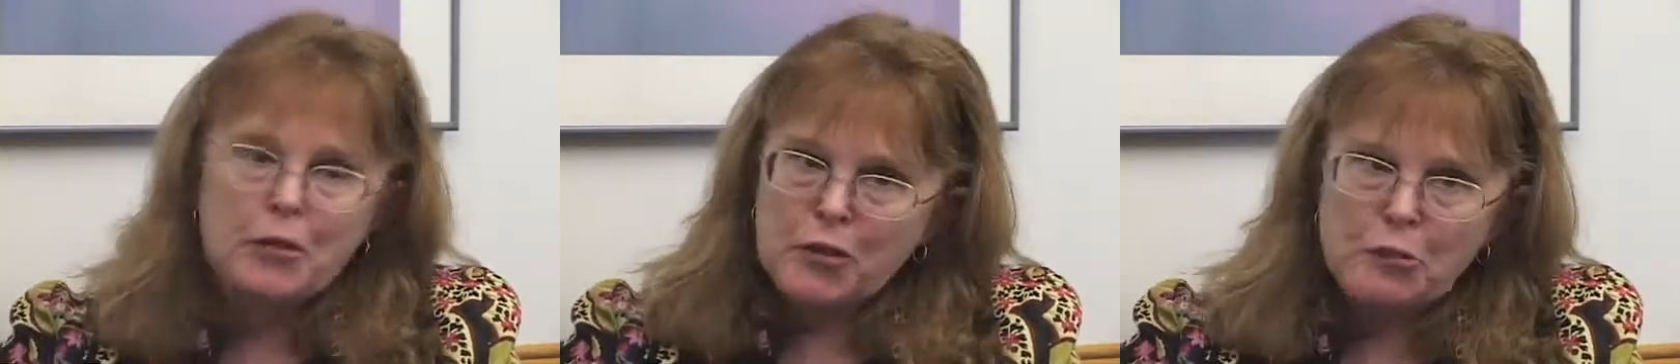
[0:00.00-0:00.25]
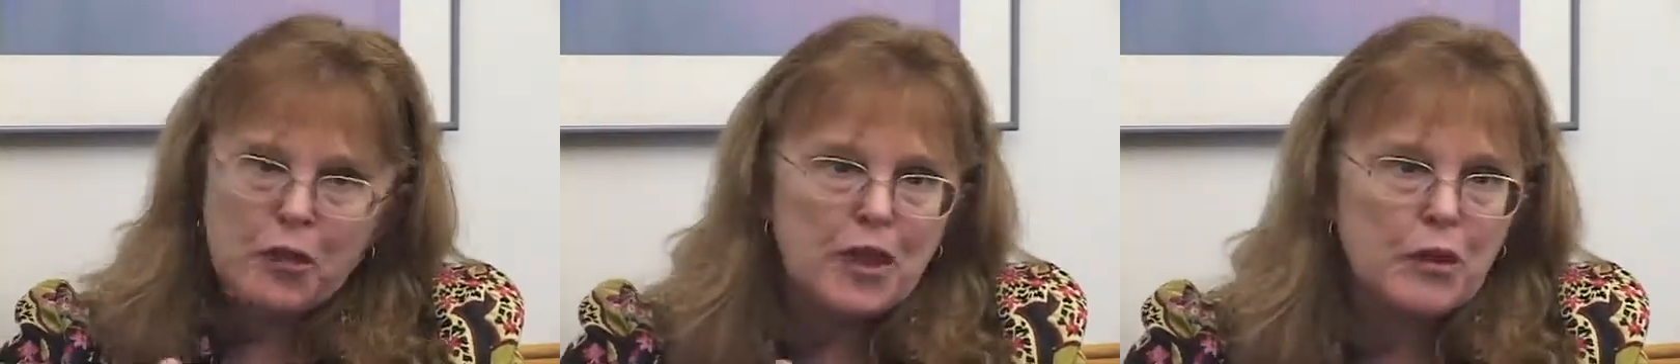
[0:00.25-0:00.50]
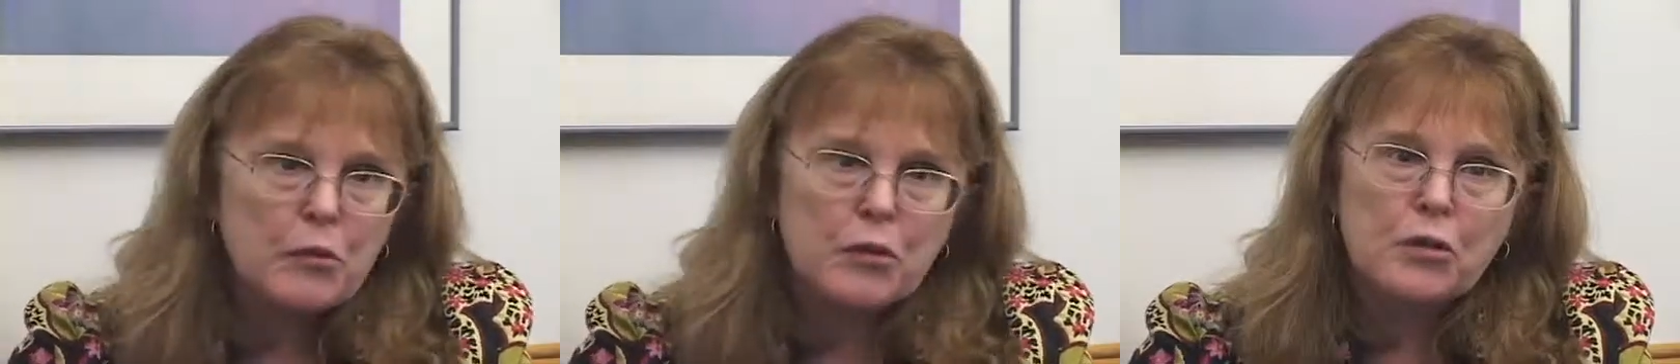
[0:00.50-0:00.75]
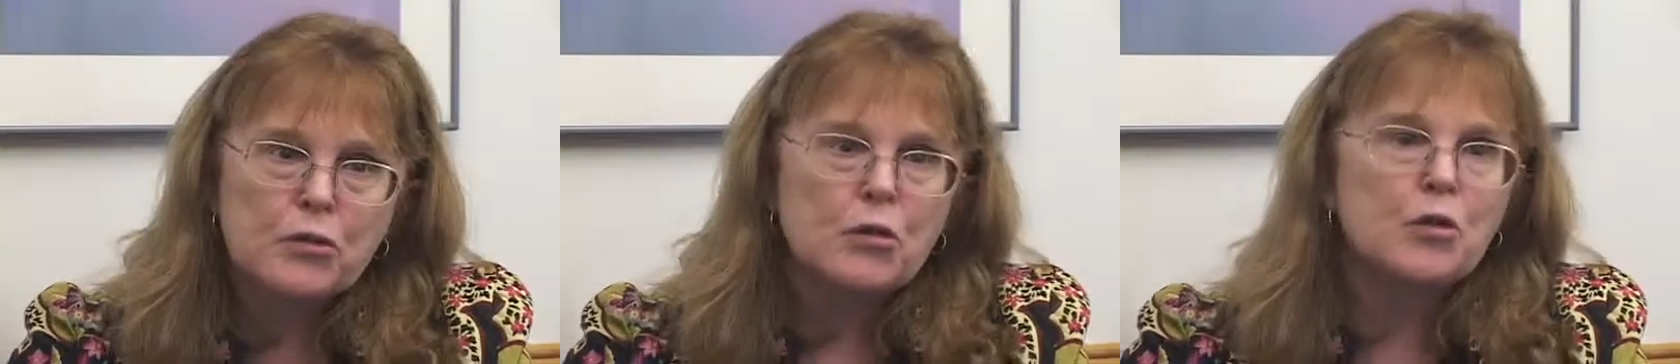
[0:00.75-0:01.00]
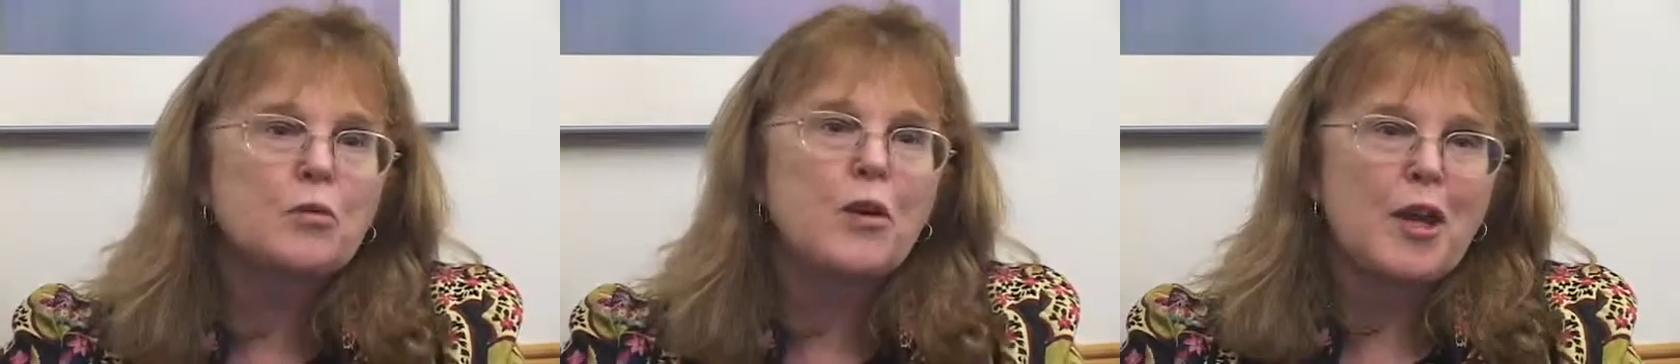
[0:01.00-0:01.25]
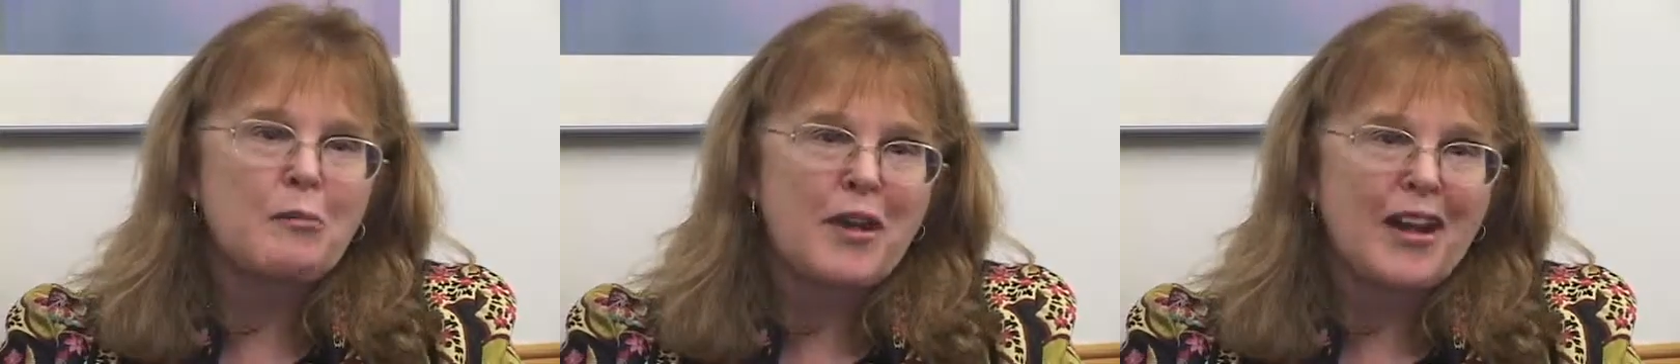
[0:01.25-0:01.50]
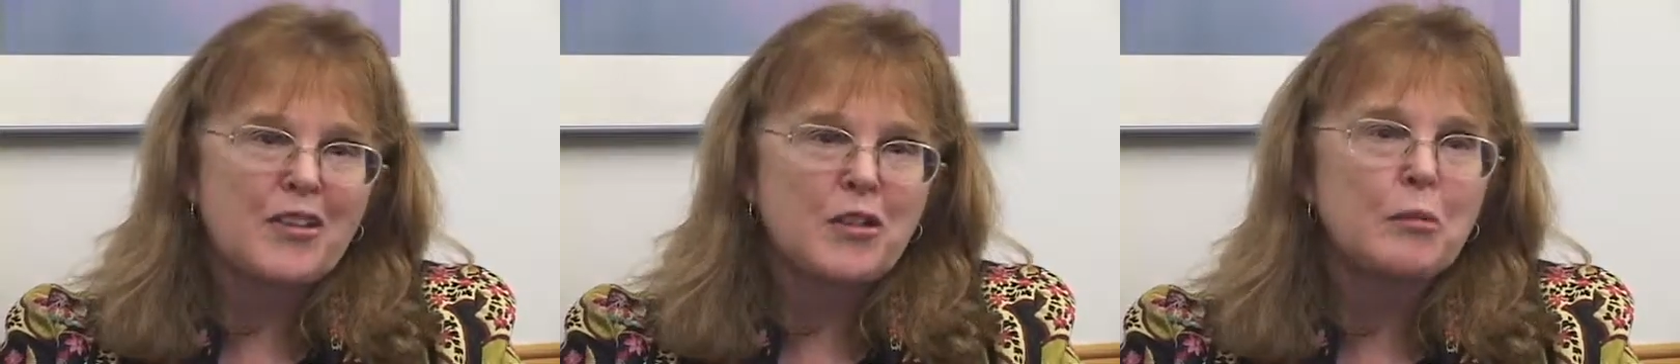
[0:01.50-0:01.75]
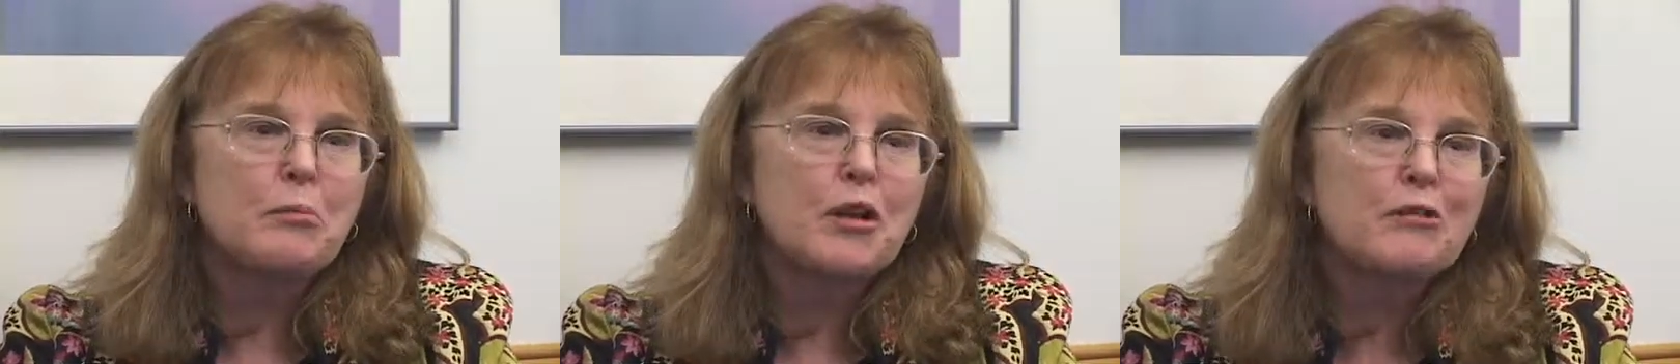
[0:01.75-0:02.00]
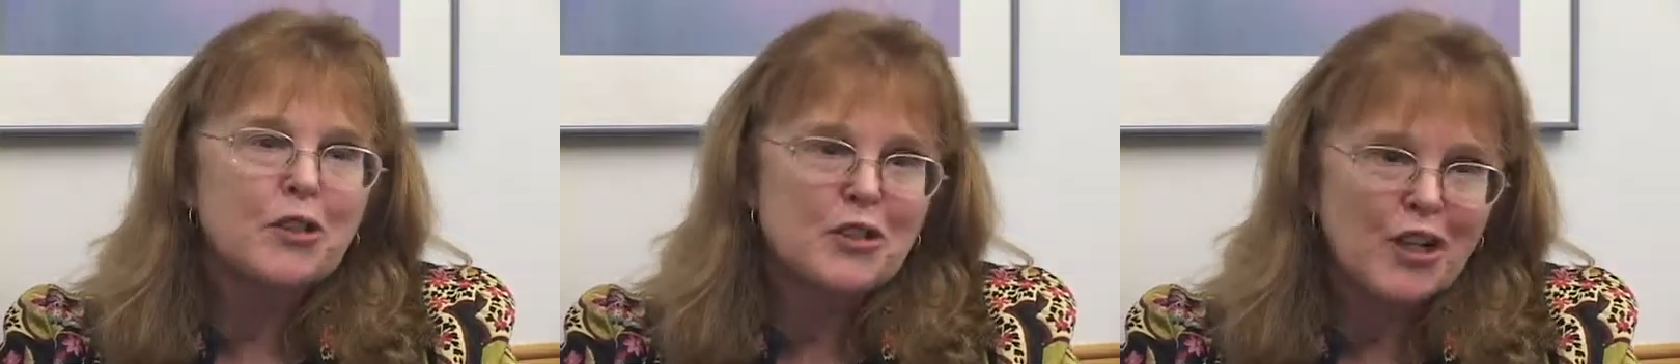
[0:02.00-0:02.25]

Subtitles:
of community health workers goes way back to the barefoot